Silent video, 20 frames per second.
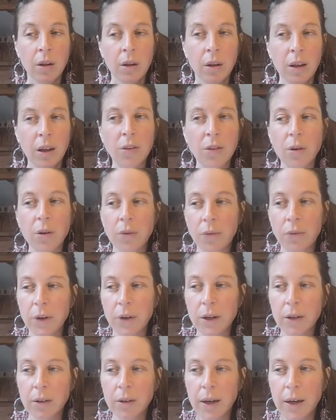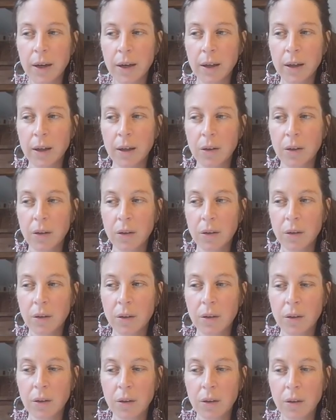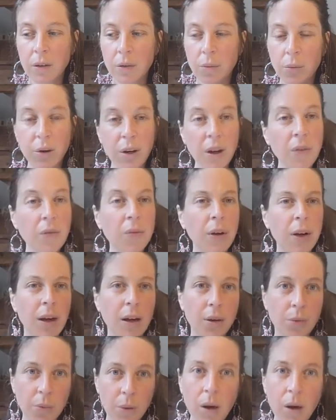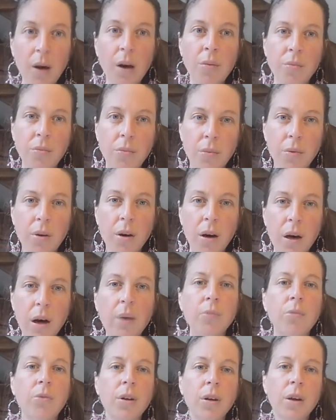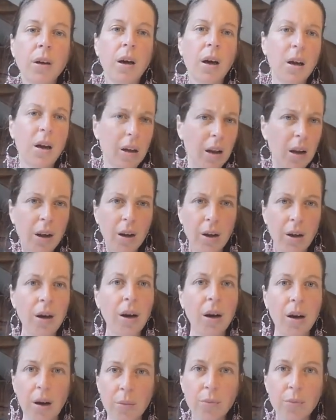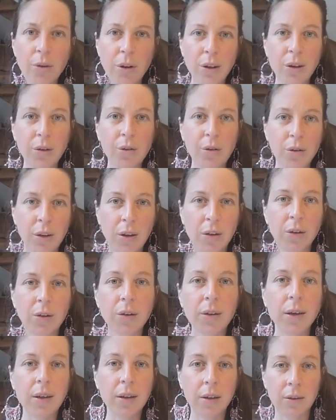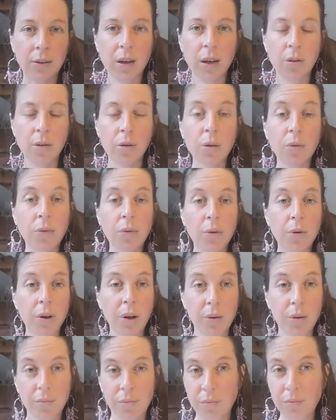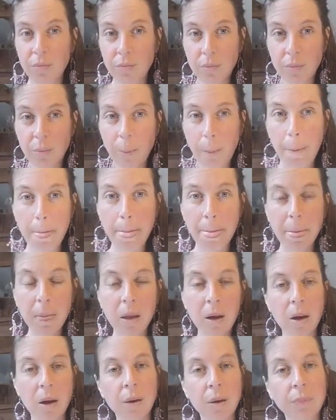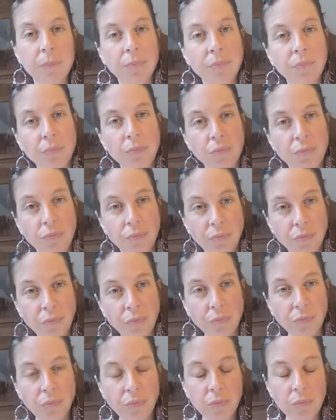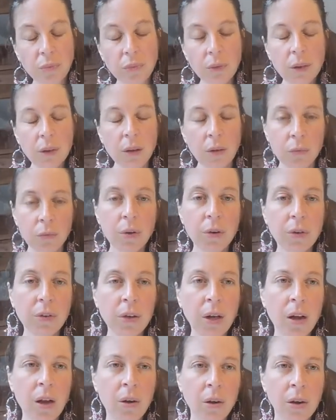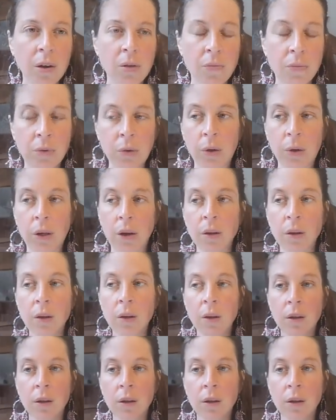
and so it feels like when i feel like well i'm, I'm ready i'm ready to settle down and start offering um, voice dialogue and fooling